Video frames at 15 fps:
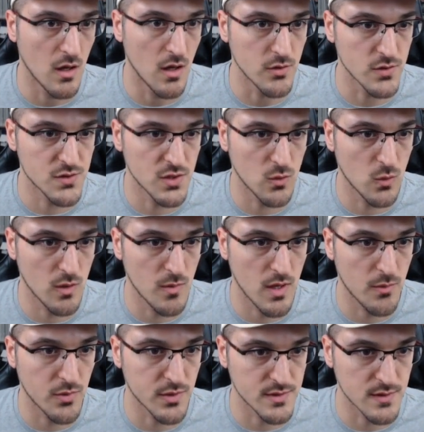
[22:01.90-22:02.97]
There's no way my
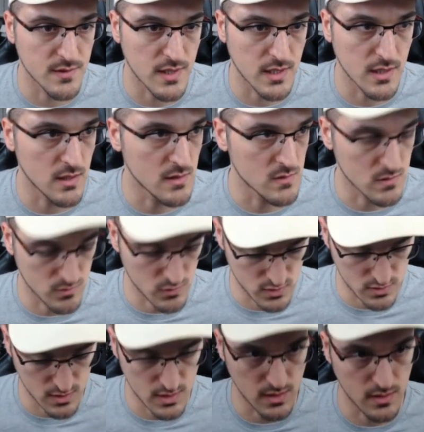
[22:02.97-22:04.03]
opponent's attacking, so I'm
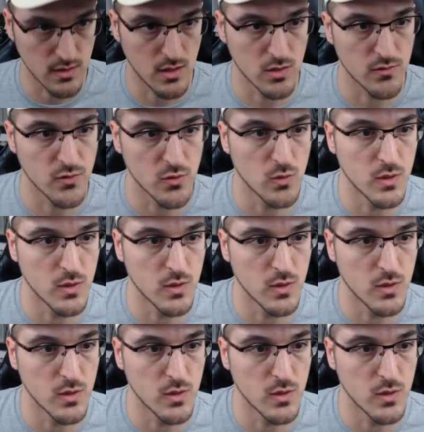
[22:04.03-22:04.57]
gonna get in there for